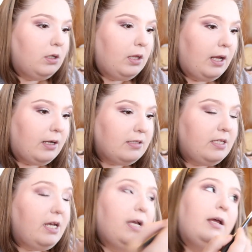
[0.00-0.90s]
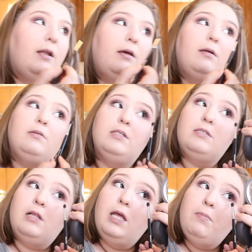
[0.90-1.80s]
Like I said,
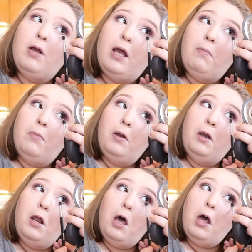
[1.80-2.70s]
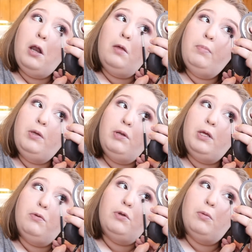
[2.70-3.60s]
disclaimer, I'm not a
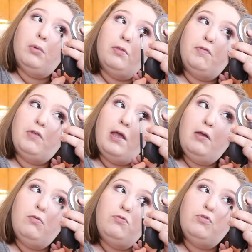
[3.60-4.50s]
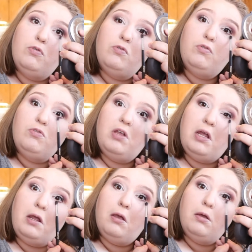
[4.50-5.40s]
beauty YouTuber. These angles
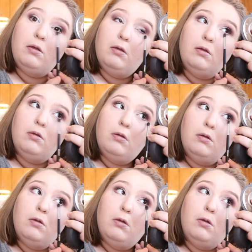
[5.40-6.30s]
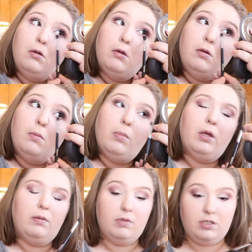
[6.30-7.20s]
stink.
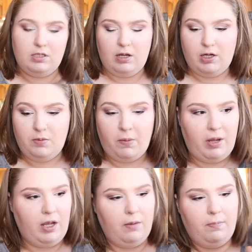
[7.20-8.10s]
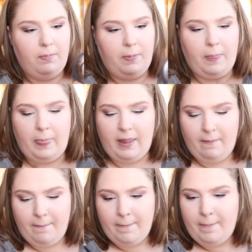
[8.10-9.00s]
But this is how I do my makeup.
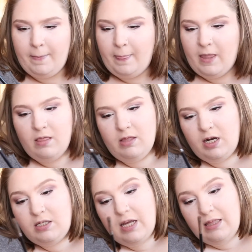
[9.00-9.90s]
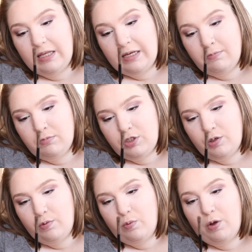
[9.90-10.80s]
And then I take the
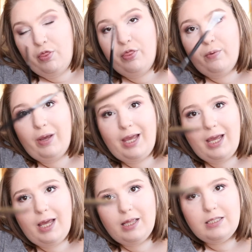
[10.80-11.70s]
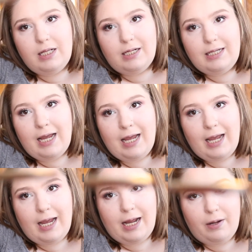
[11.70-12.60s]
M213, this little
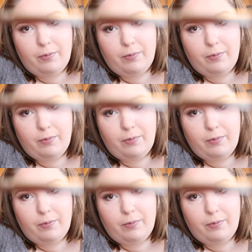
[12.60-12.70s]
tiny